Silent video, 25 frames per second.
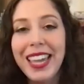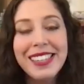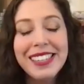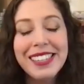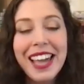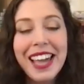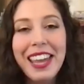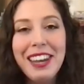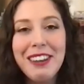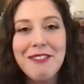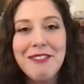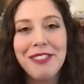
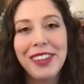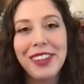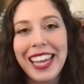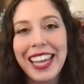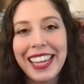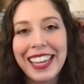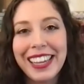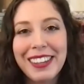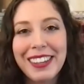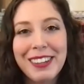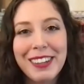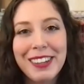it's kind of
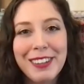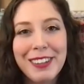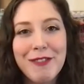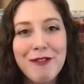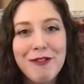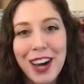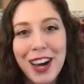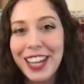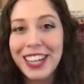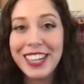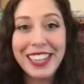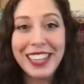like
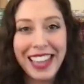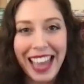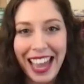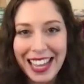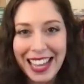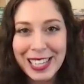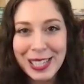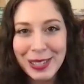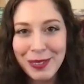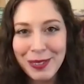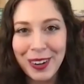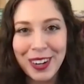fun
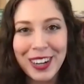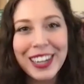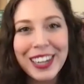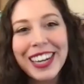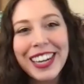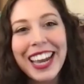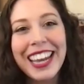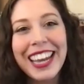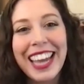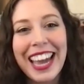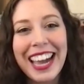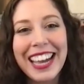
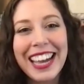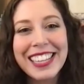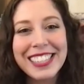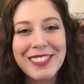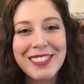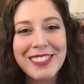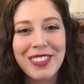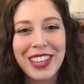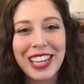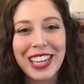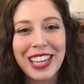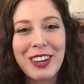guesswork, I guess,
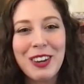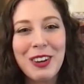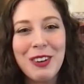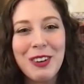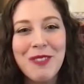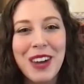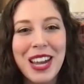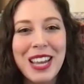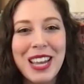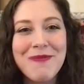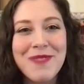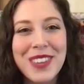of like
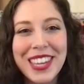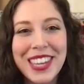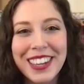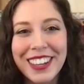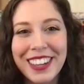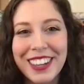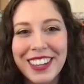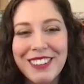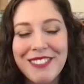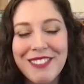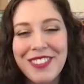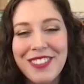who might be
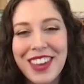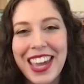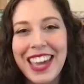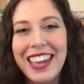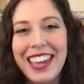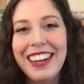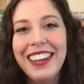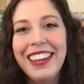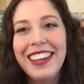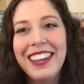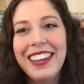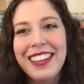a good
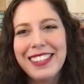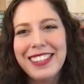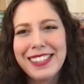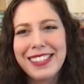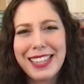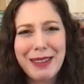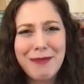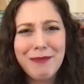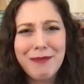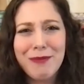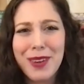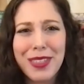fit.
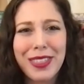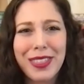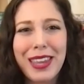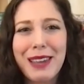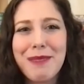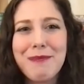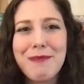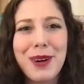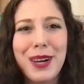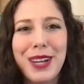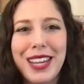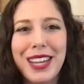Same with
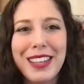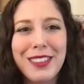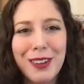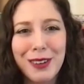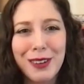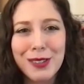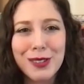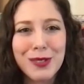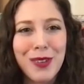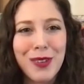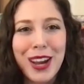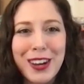like putting
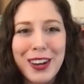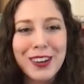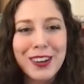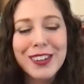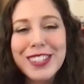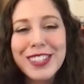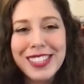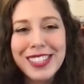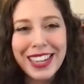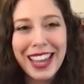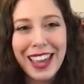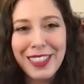those
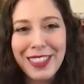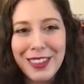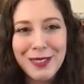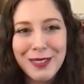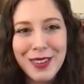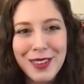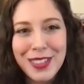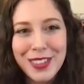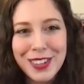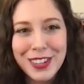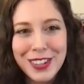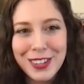writers
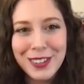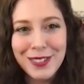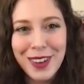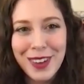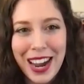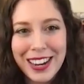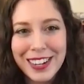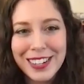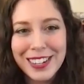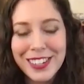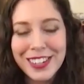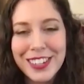together with a
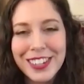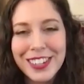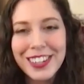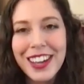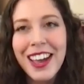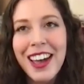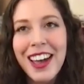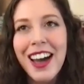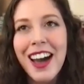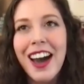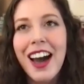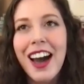
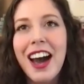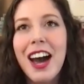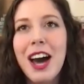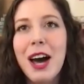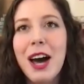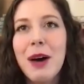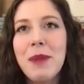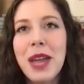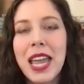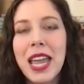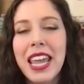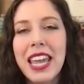director.
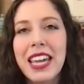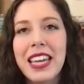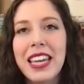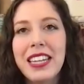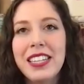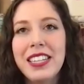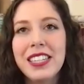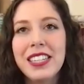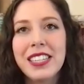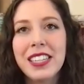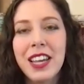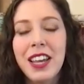
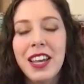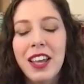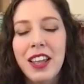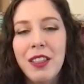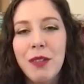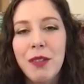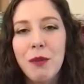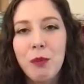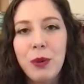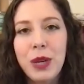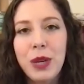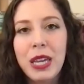And
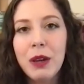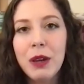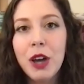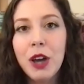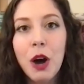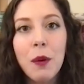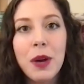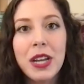we